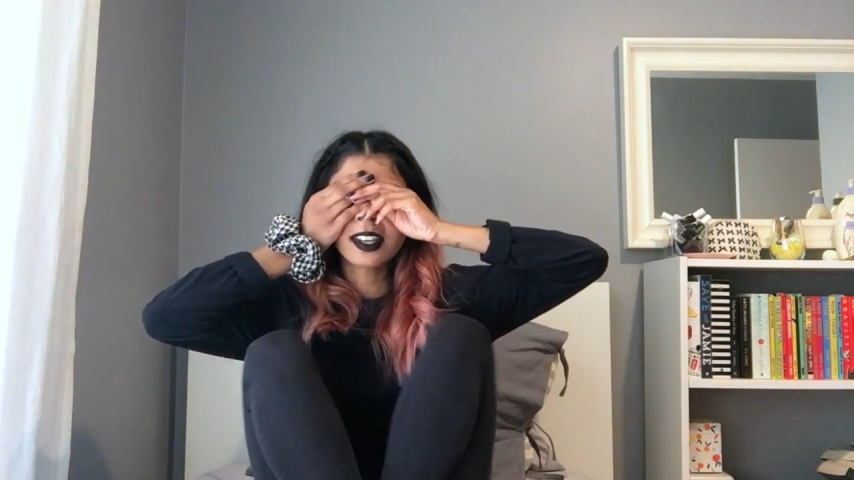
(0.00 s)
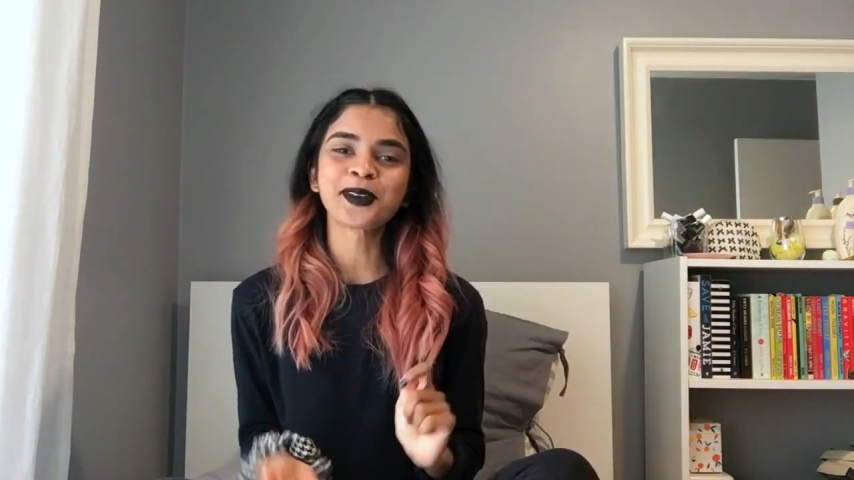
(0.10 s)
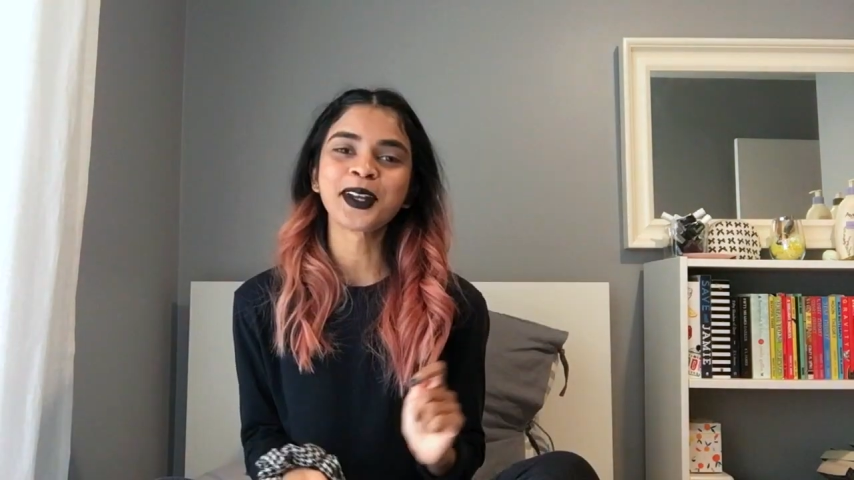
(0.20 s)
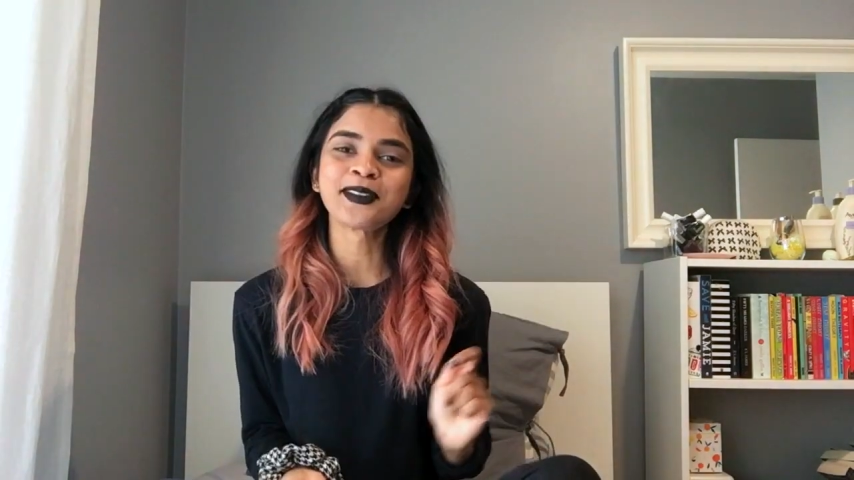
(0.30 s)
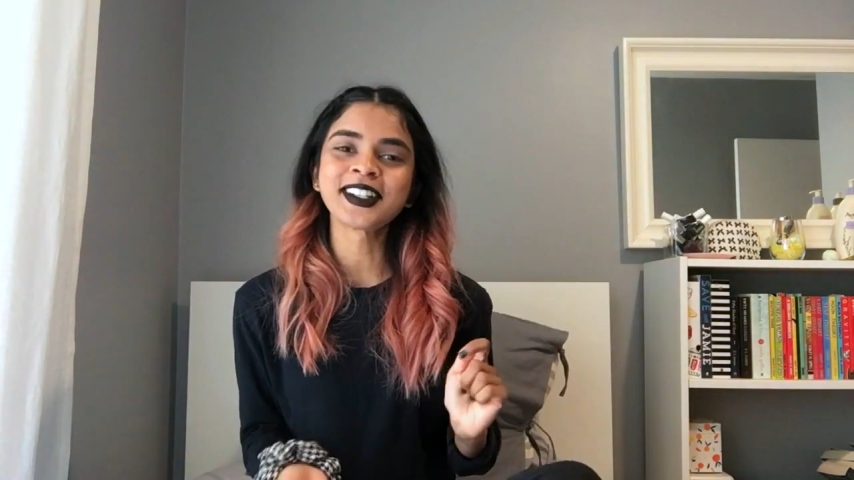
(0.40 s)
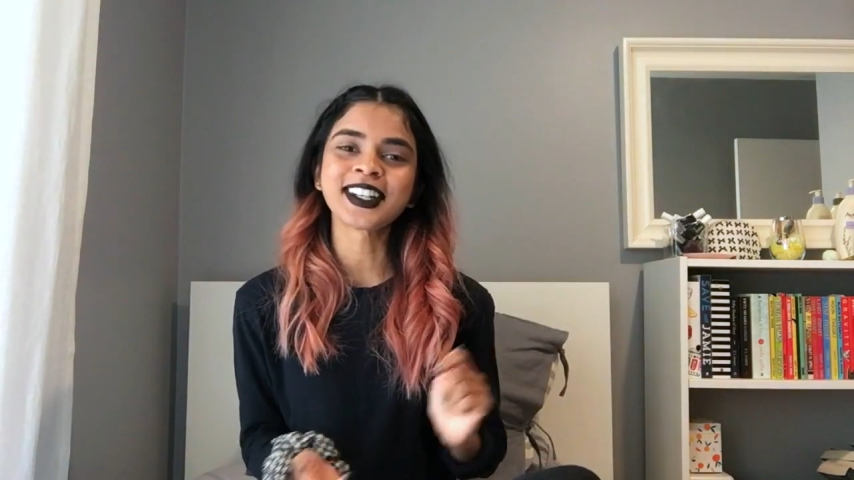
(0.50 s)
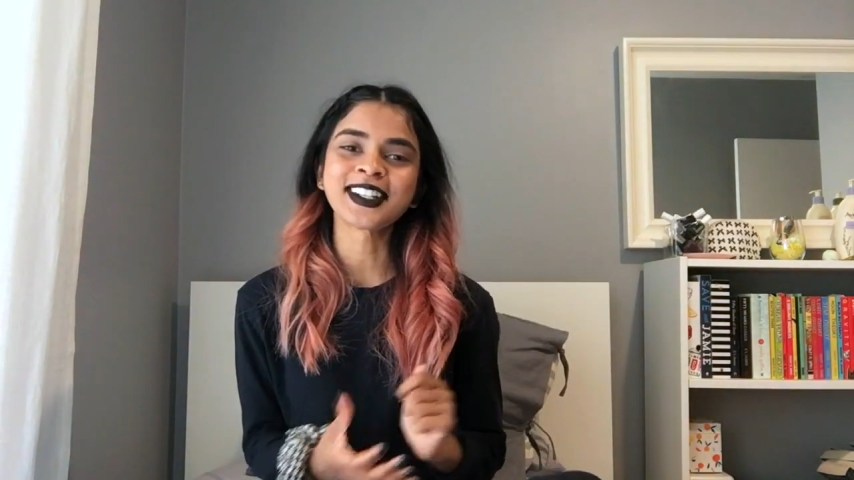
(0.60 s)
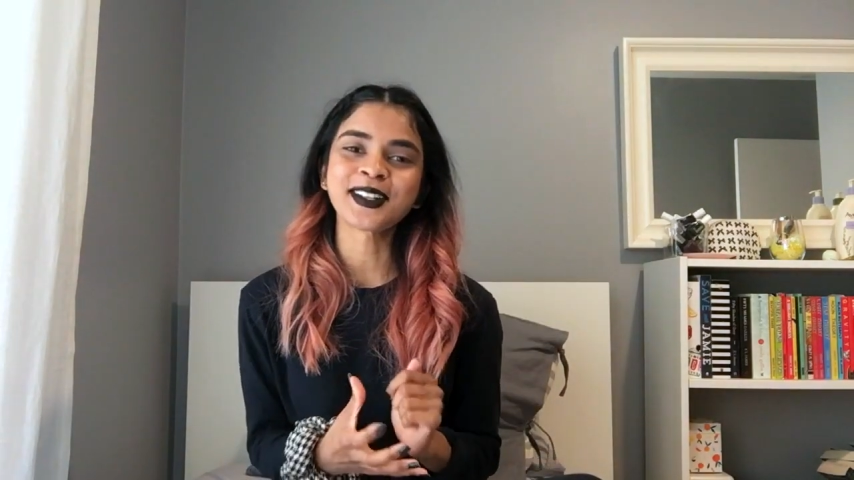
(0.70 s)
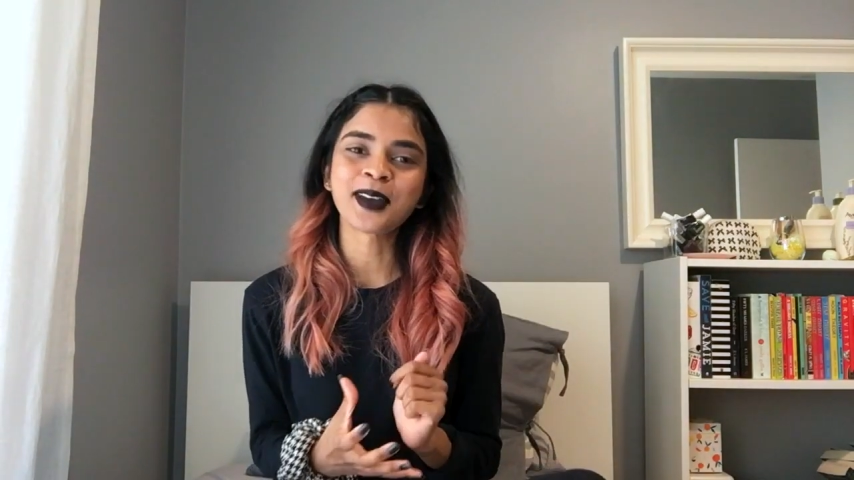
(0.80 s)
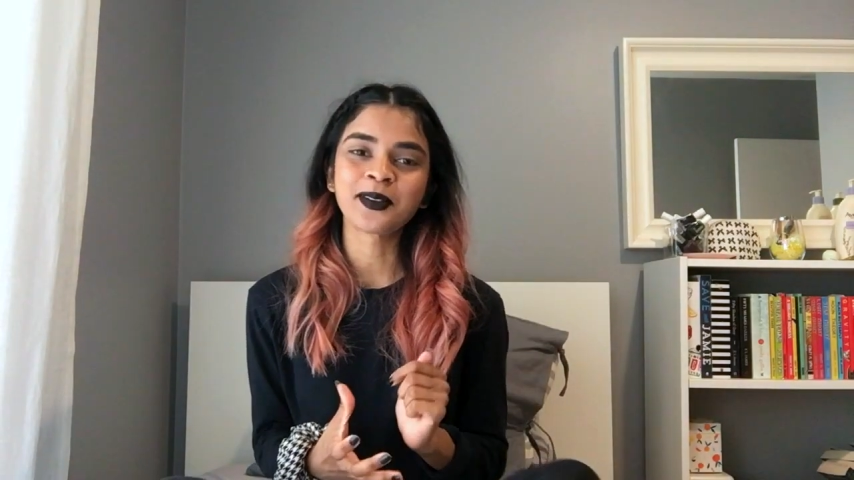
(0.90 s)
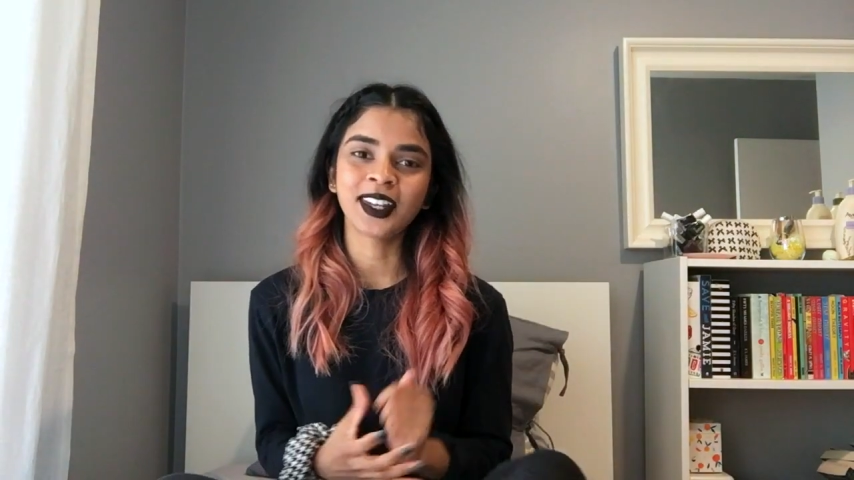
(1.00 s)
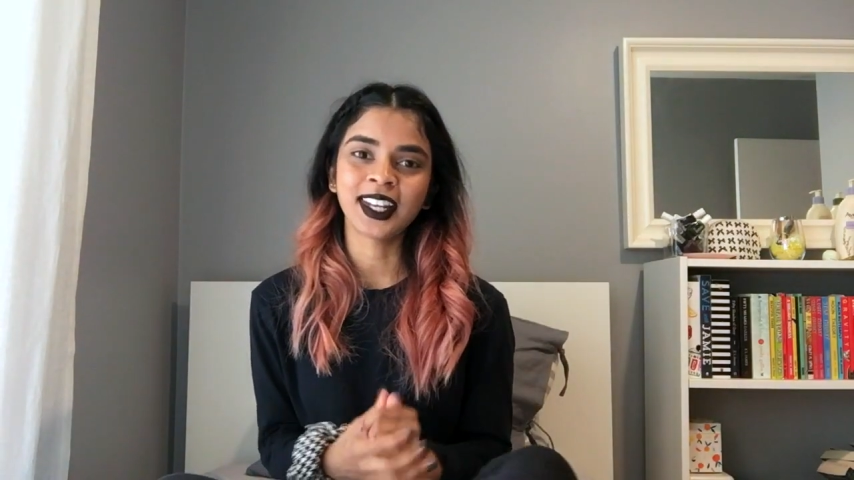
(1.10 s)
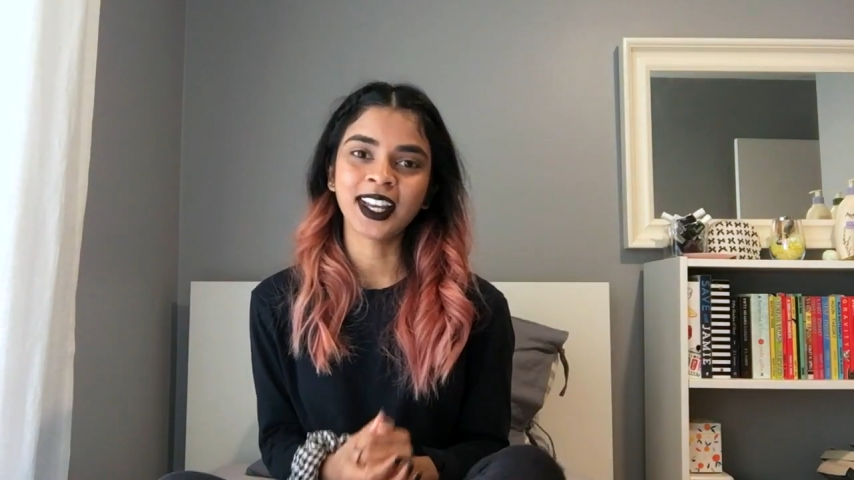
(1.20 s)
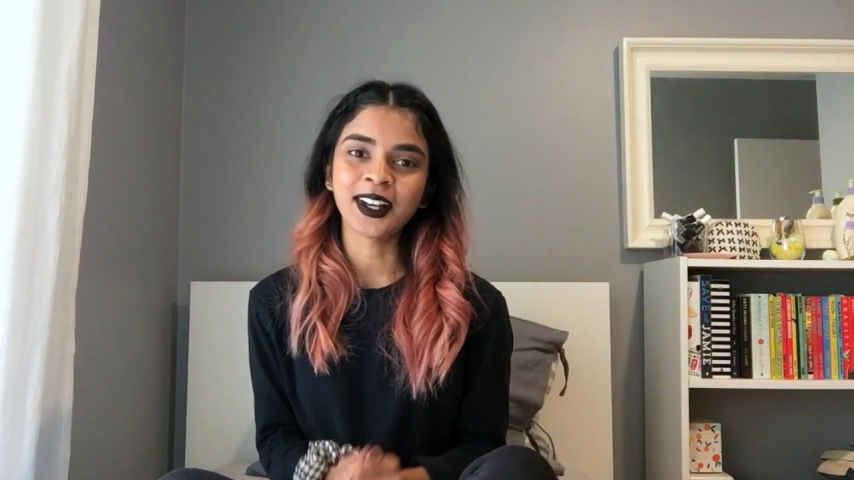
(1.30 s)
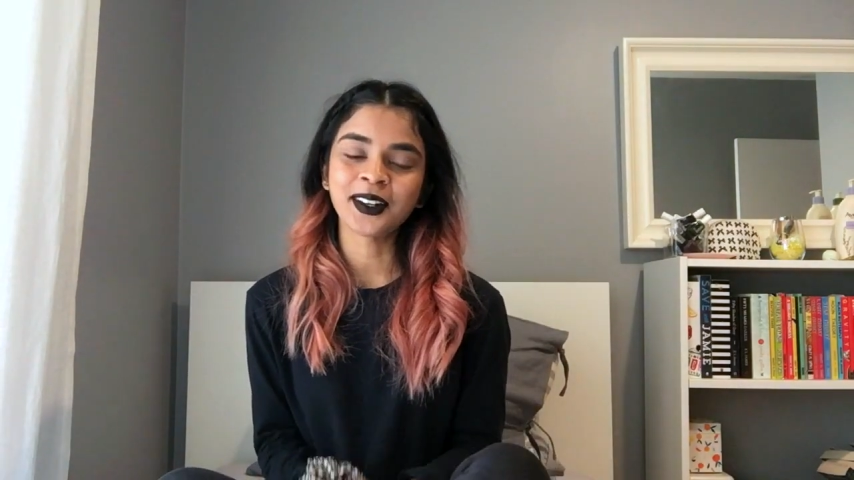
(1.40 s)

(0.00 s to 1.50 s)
Pretty much it to my video.